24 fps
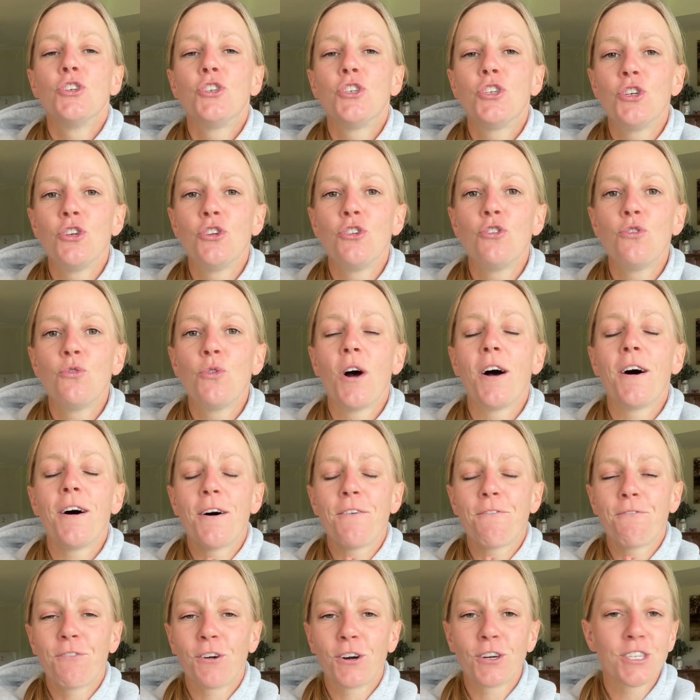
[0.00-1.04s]
to
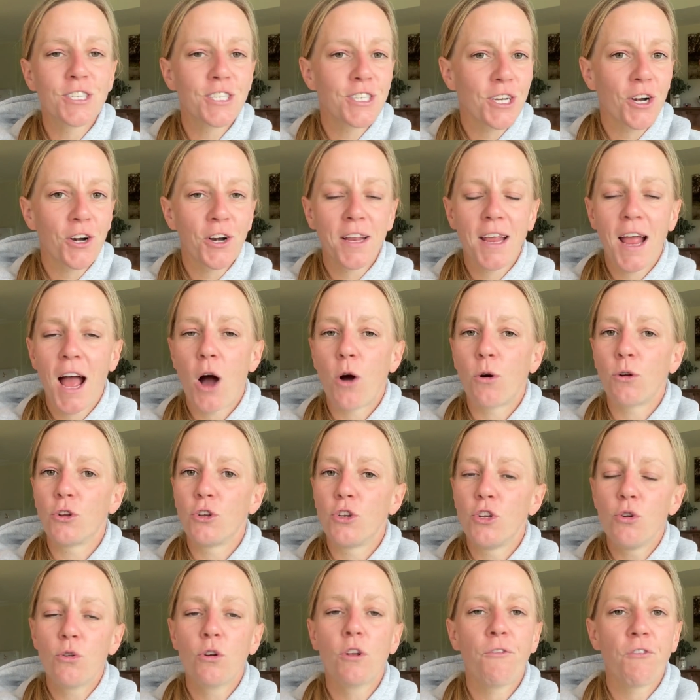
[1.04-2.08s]
first starting out,
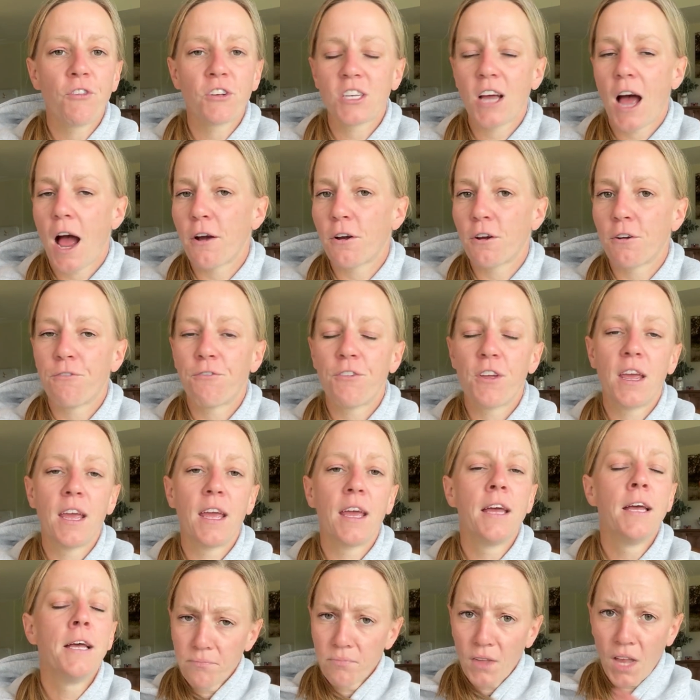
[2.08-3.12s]
new to
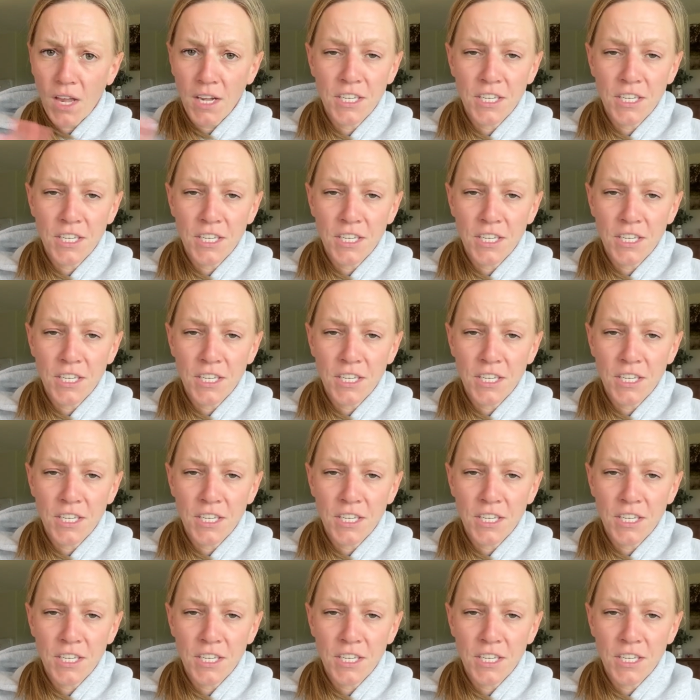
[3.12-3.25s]
photography,